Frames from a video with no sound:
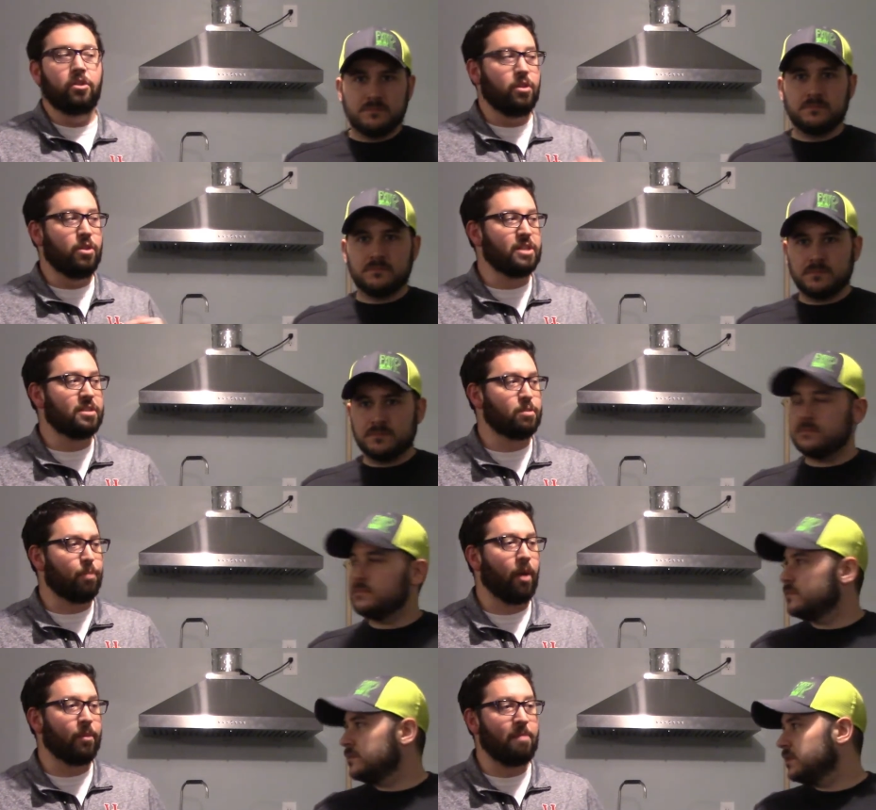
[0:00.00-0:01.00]
Speaker 1: this is
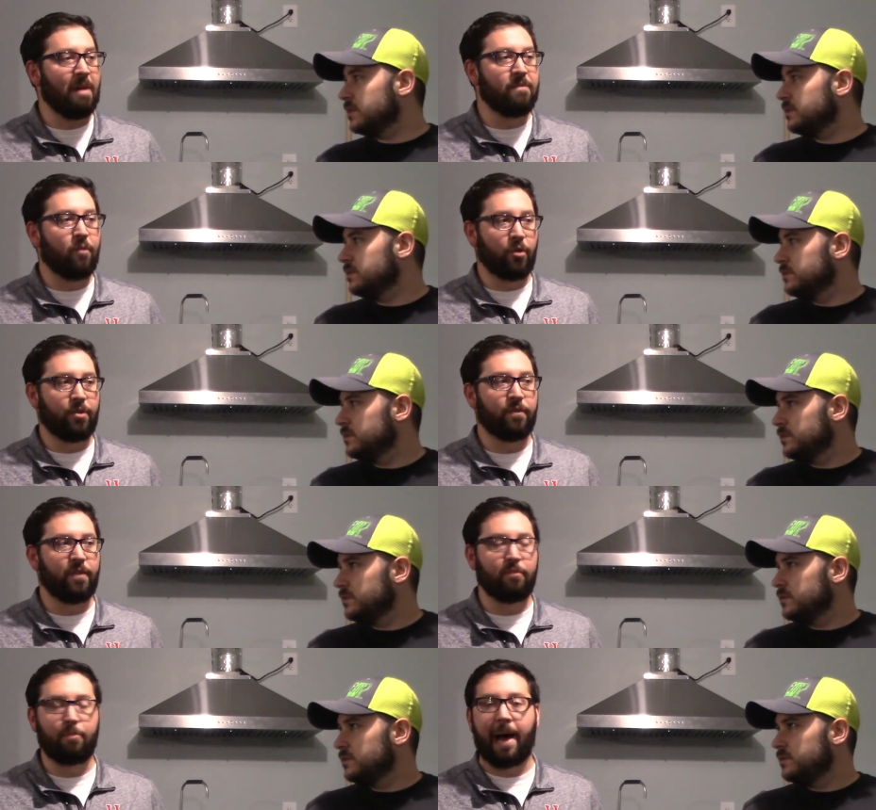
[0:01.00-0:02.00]
probably my fourth or
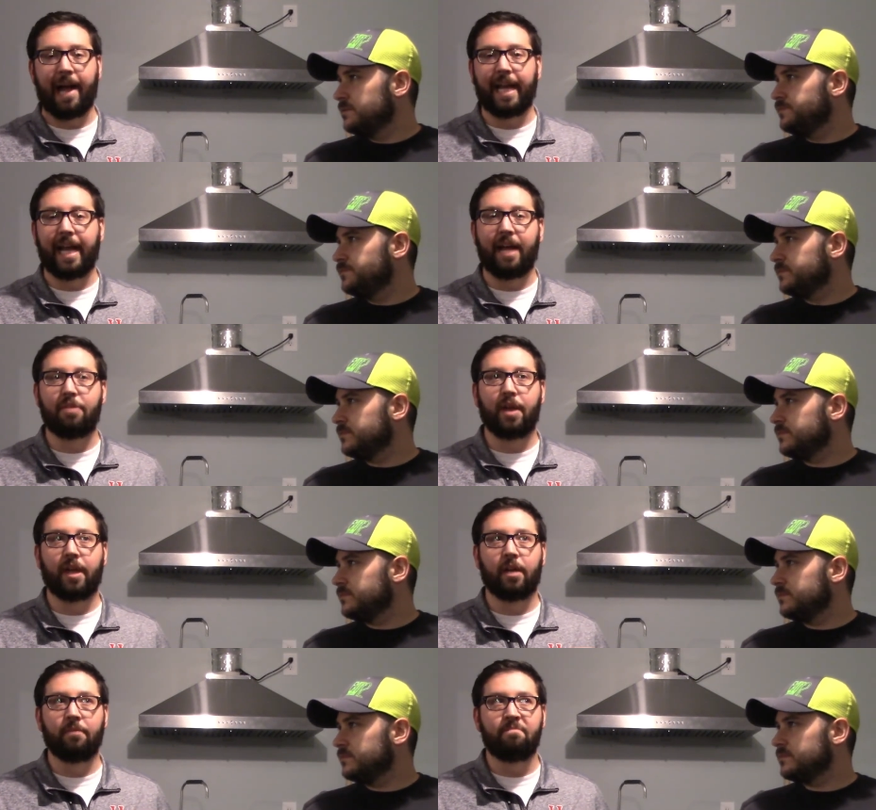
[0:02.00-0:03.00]
fifth pint. I
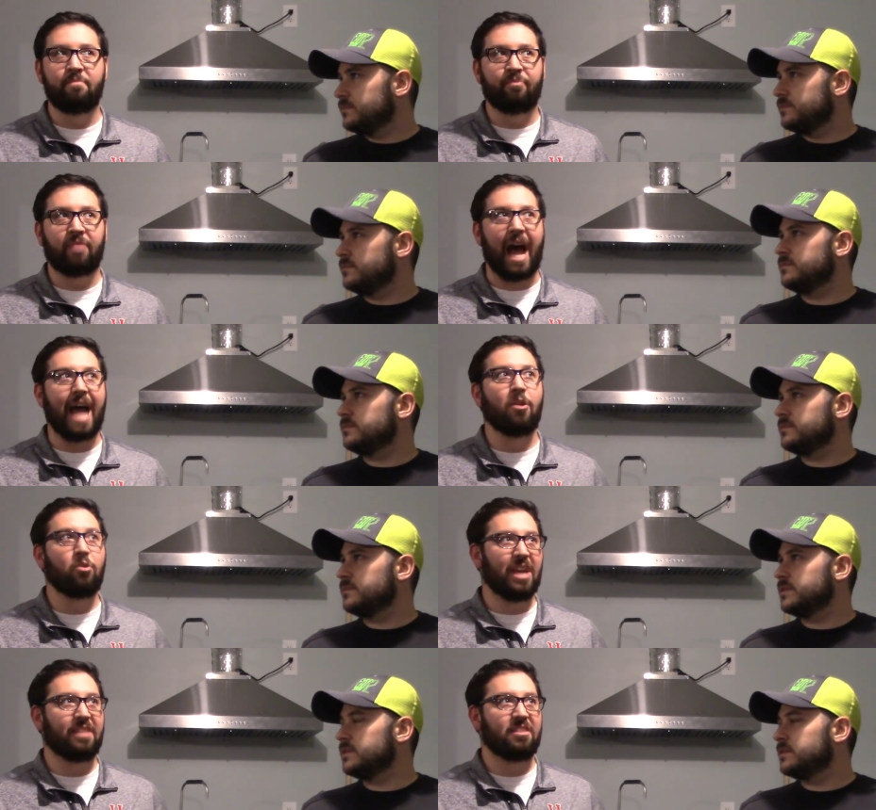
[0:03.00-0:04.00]
think I
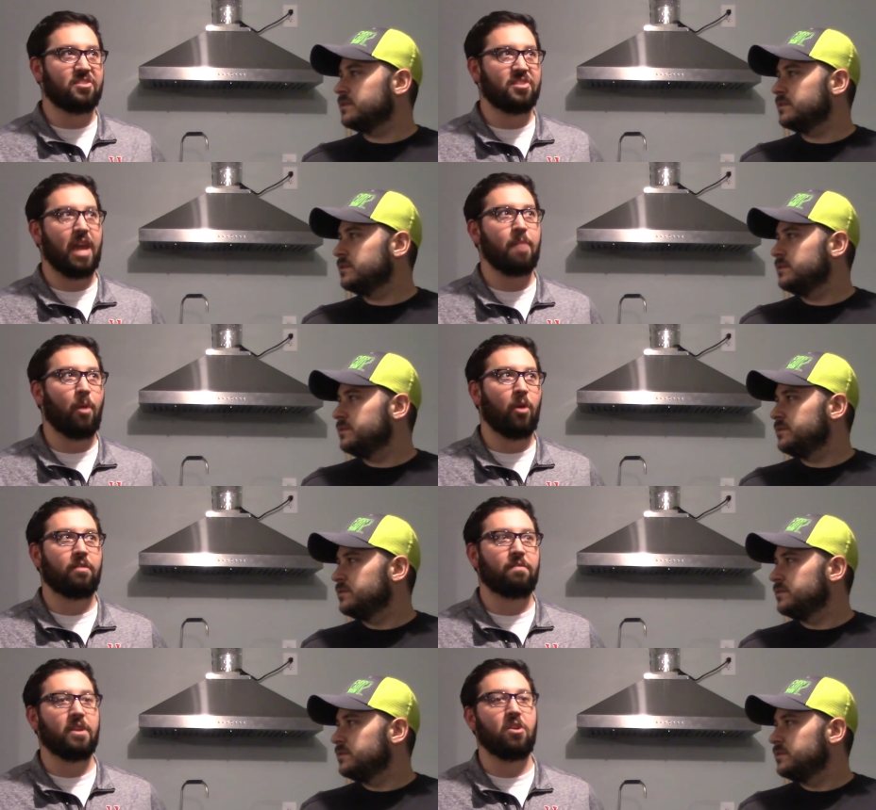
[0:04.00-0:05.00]
don't get the same
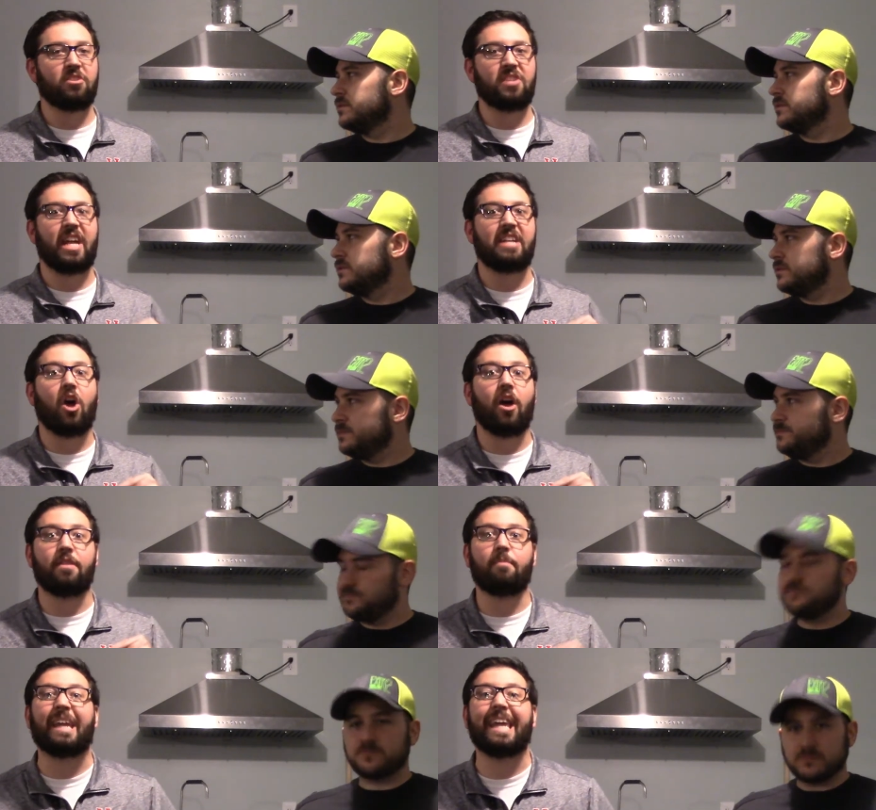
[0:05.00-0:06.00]
polyphenols that I got in
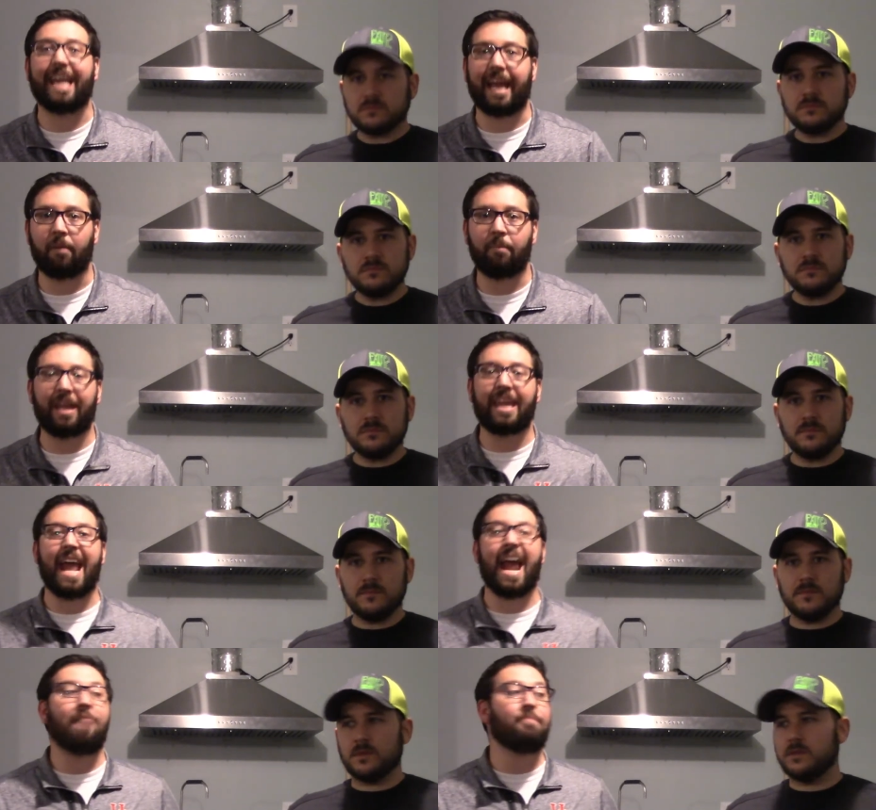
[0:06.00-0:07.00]
the beginning, but
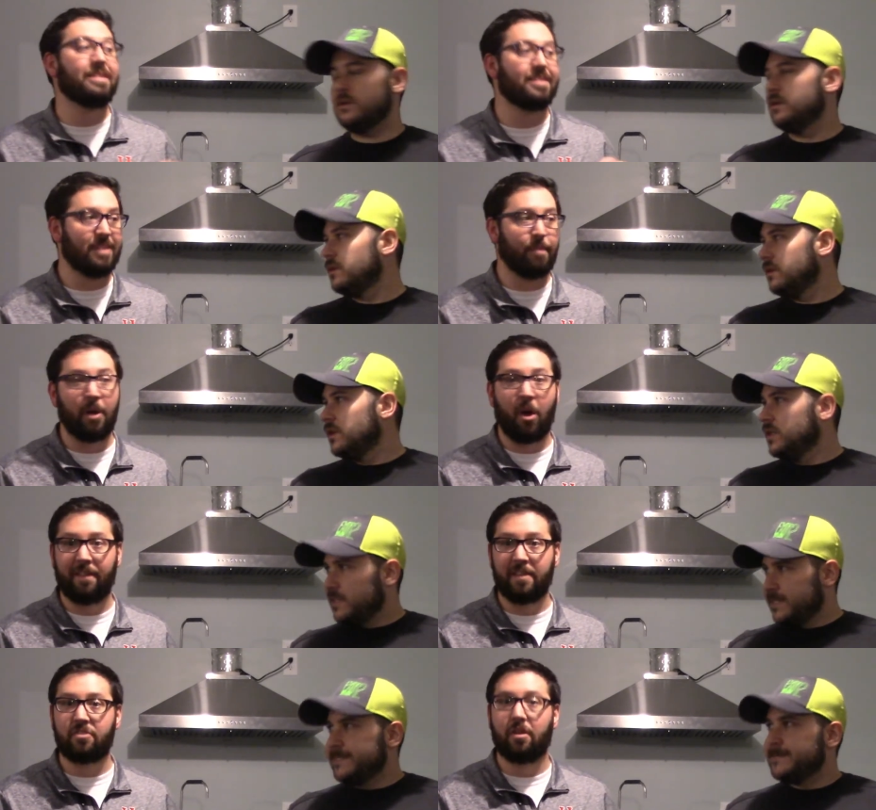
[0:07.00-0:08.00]
again, I've been sipping
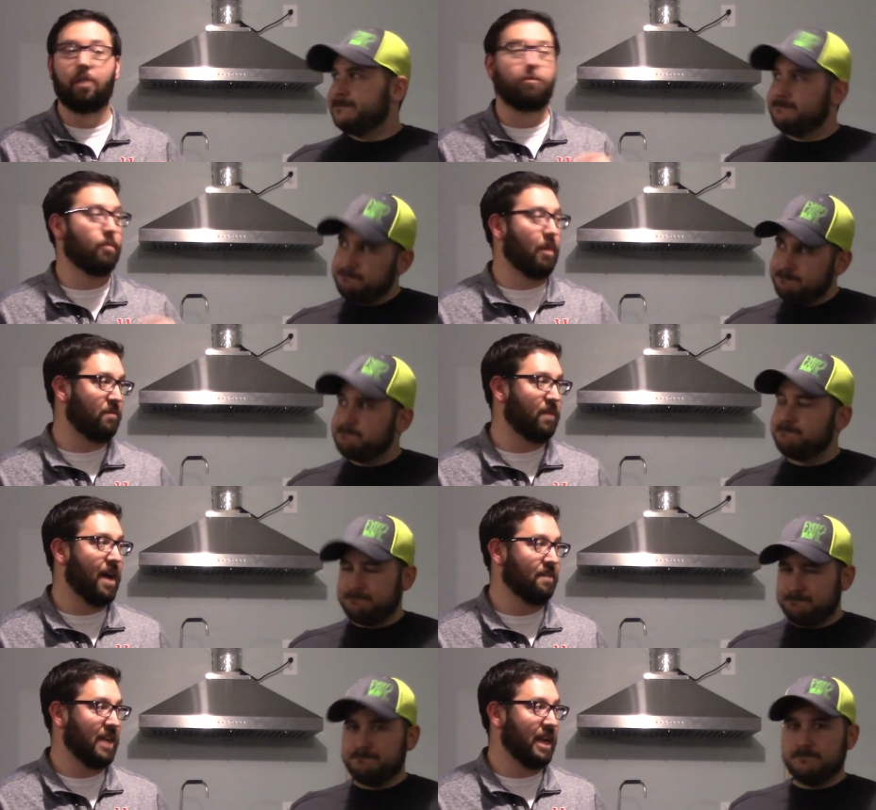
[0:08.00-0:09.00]
on this for about
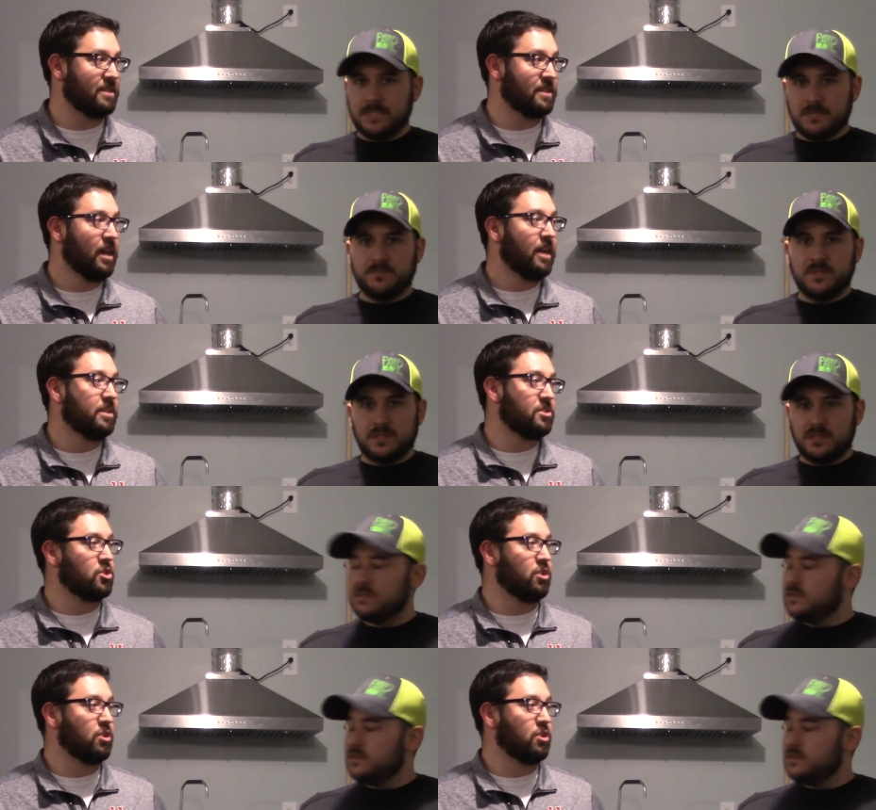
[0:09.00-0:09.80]
five days. This is